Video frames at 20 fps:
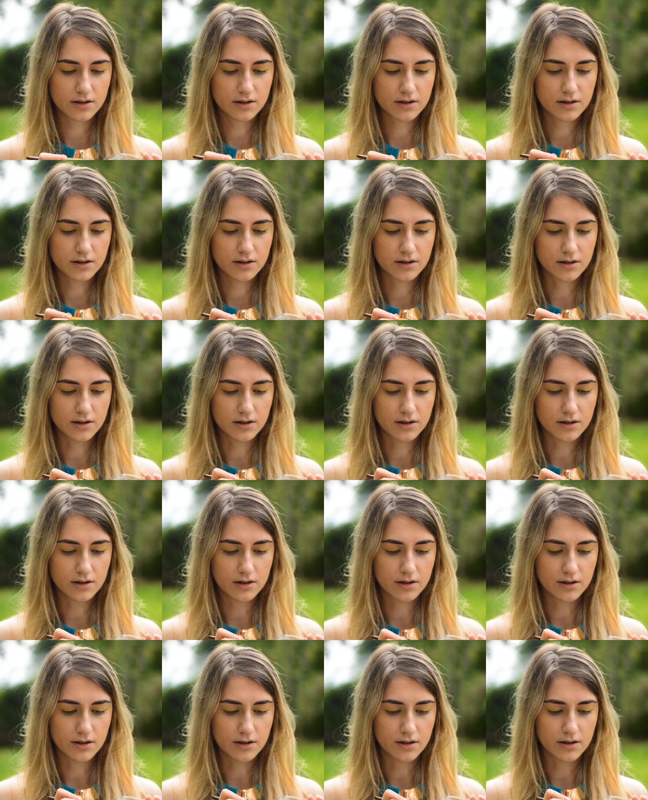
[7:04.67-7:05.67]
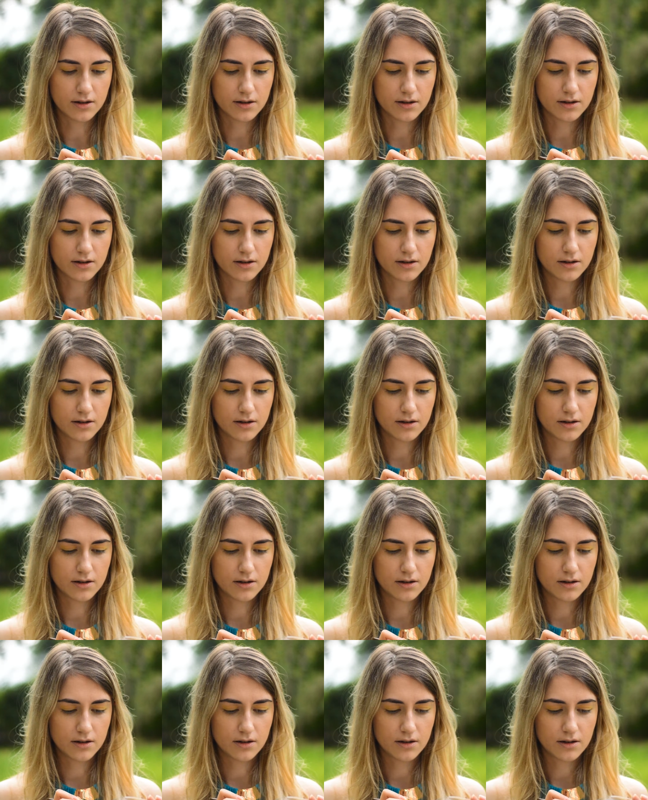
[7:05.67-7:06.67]

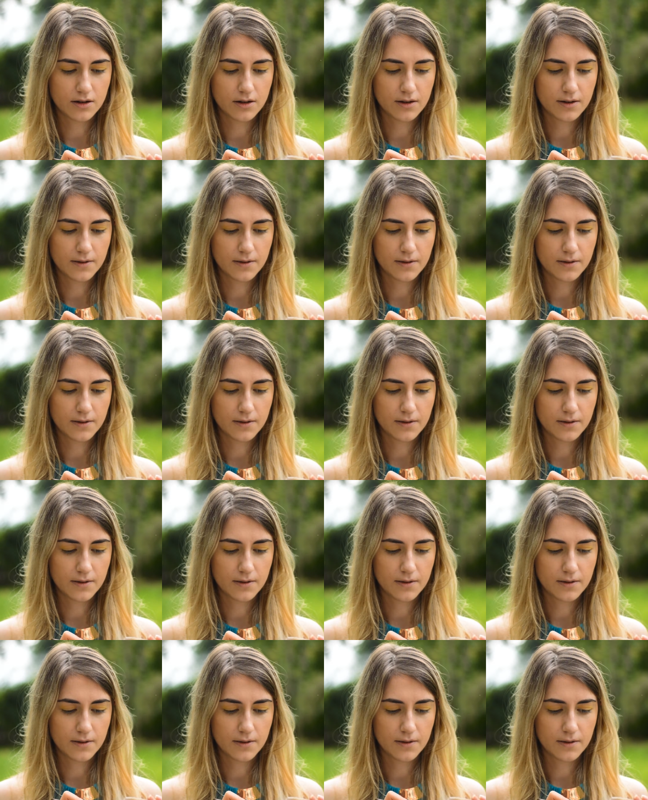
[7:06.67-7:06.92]
Nothing is said.